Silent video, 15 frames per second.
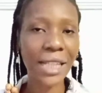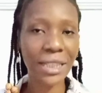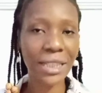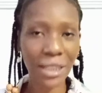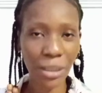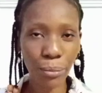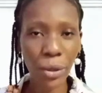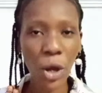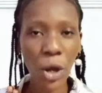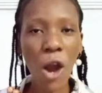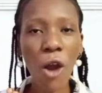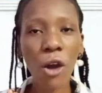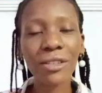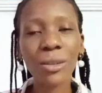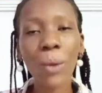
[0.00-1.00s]
deep,
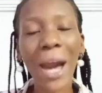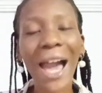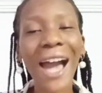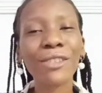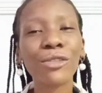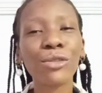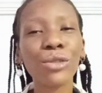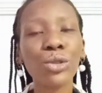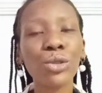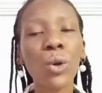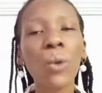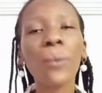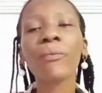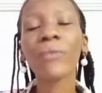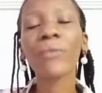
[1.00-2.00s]
until I had
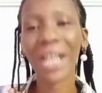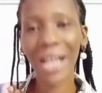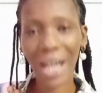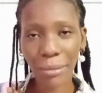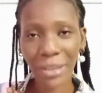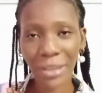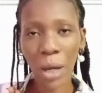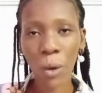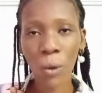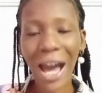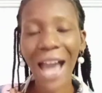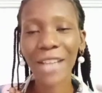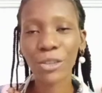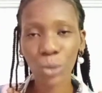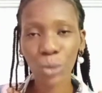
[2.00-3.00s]
to, calm down.
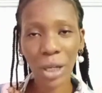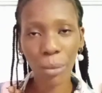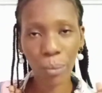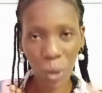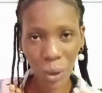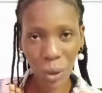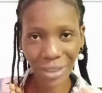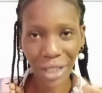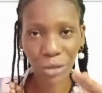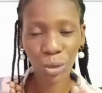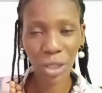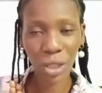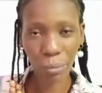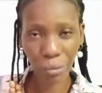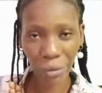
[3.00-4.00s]
I took a pause, I
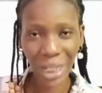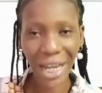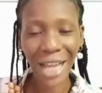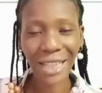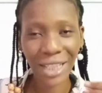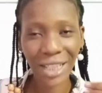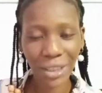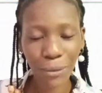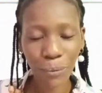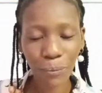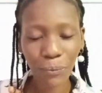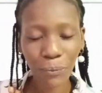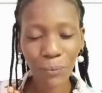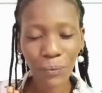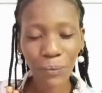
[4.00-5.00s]
took a break, and then
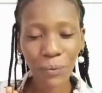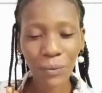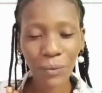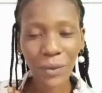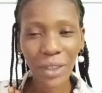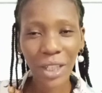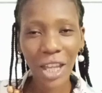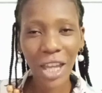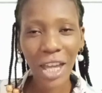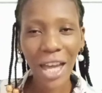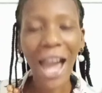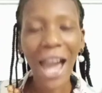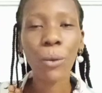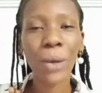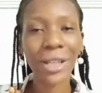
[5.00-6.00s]

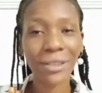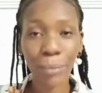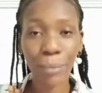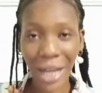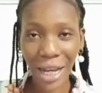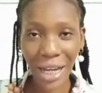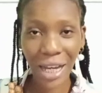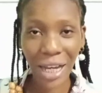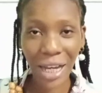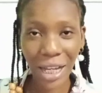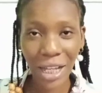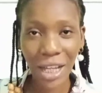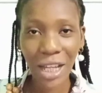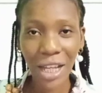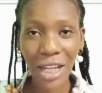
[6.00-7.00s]
I went back
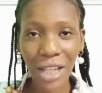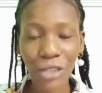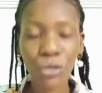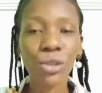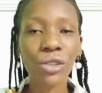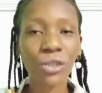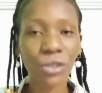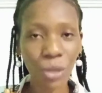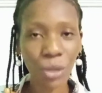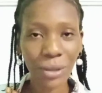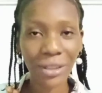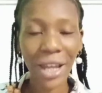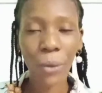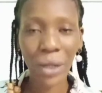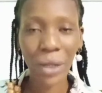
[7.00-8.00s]
to the
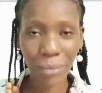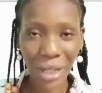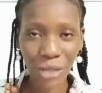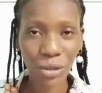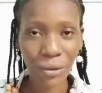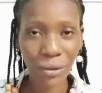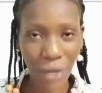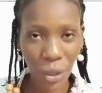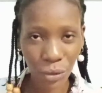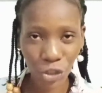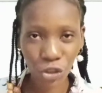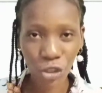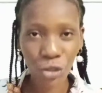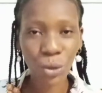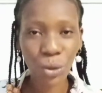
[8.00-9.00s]
source. I went back to the
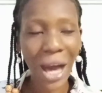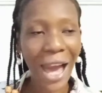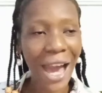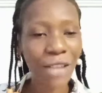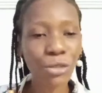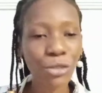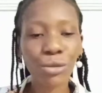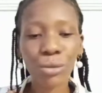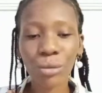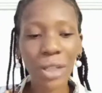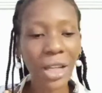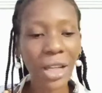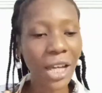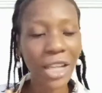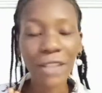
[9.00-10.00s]
foundation. I had to
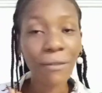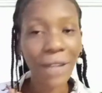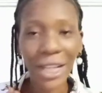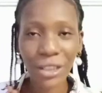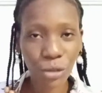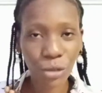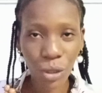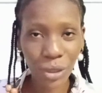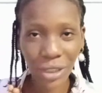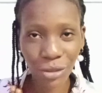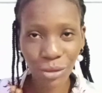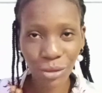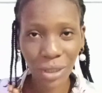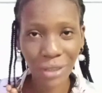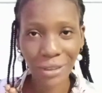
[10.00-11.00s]
invite God
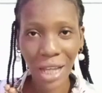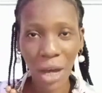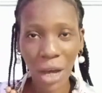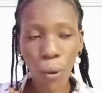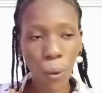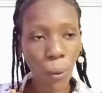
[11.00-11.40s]
into this, that,